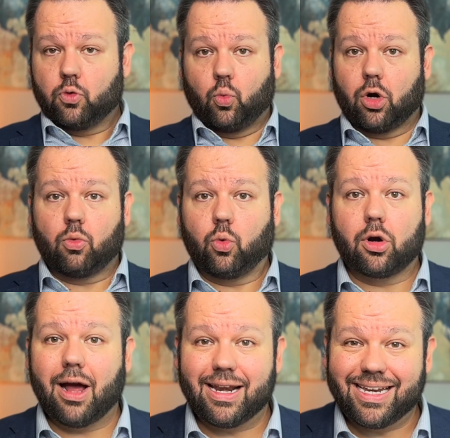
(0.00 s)
we're, we're
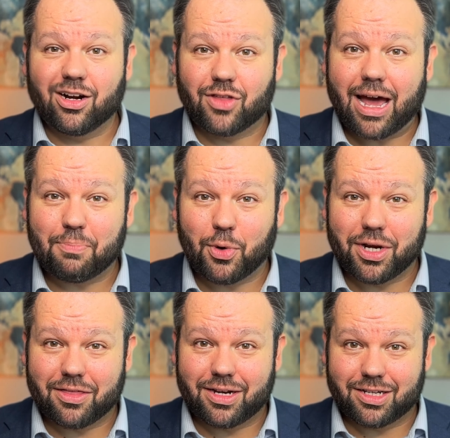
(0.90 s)
not near that point
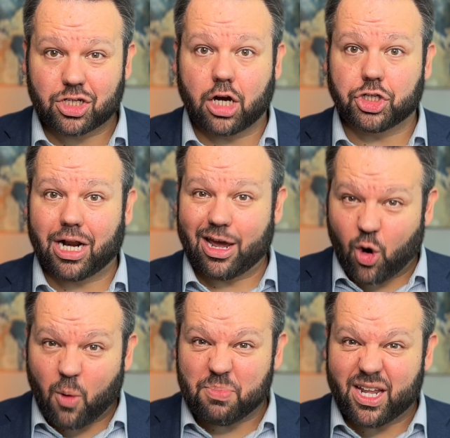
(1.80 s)
of the discussion. I
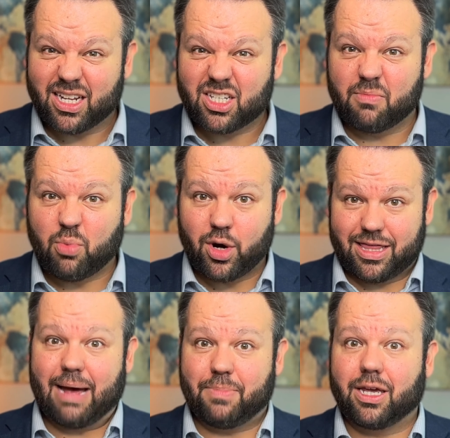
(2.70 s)
hope that at some point
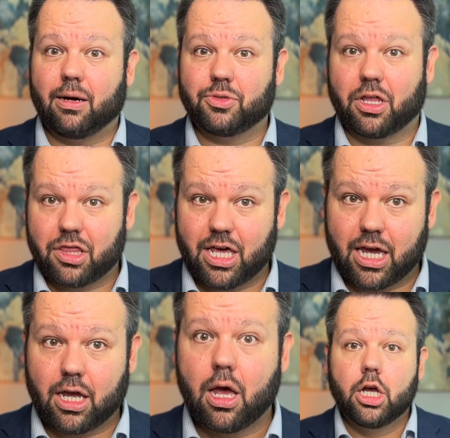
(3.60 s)
that becomes a
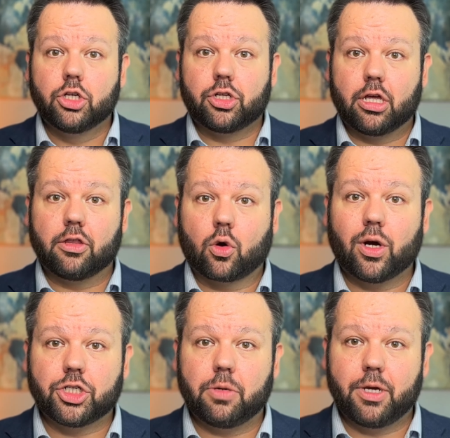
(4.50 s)
thing. So then the
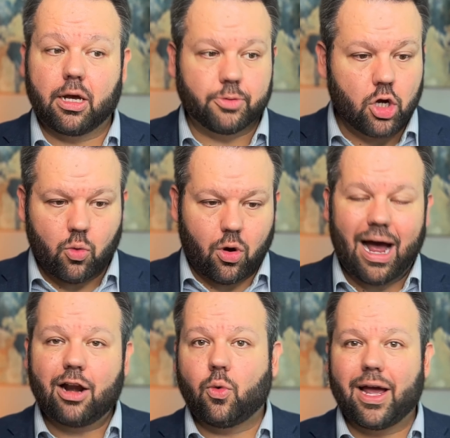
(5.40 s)
question becomes, well,
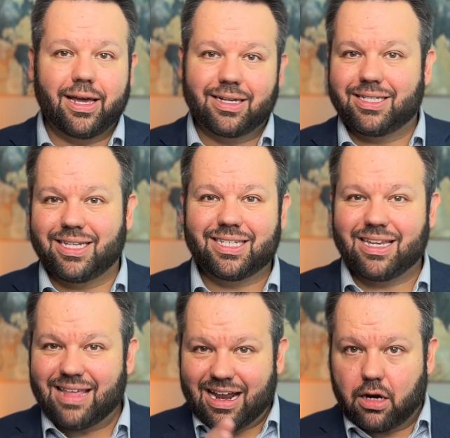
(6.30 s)
how do I exist
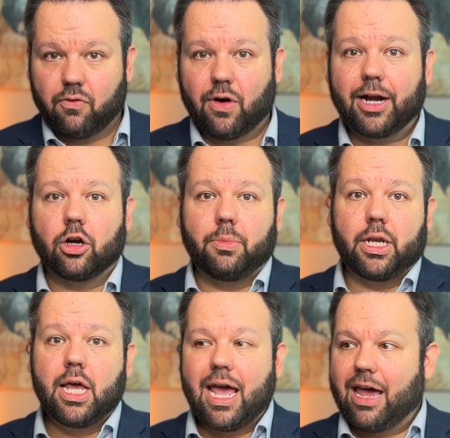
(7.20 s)
in that
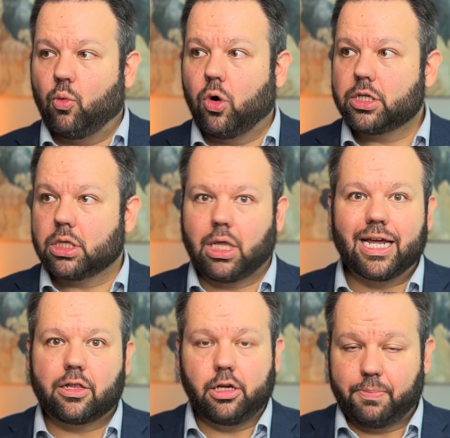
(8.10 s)
environment? And what's
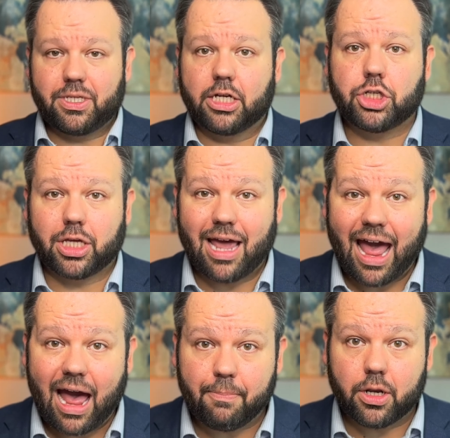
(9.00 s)
likely to potentially
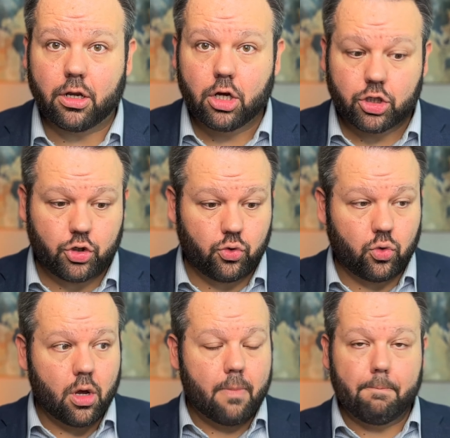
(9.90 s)
happen
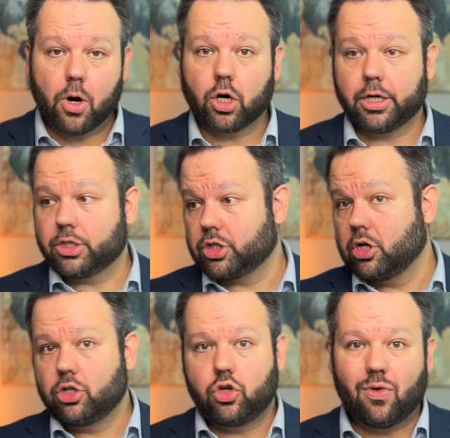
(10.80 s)
to markets,
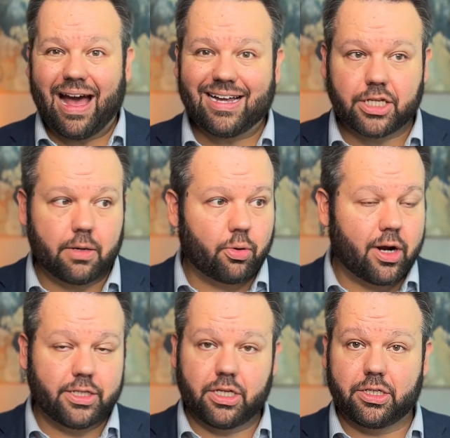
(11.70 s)
to asset
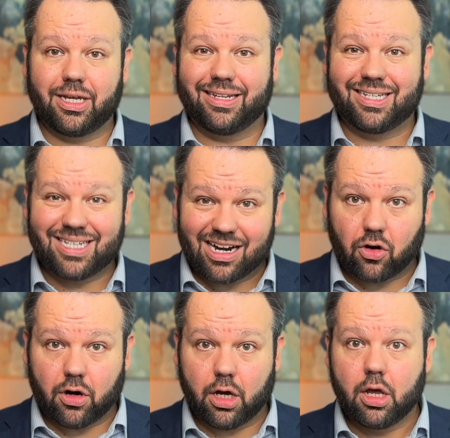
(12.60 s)
prices,
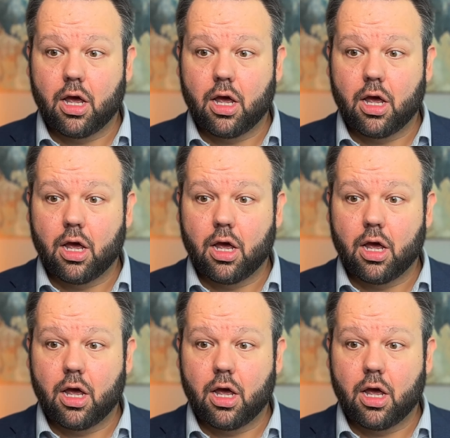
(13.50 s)
etc. Uh,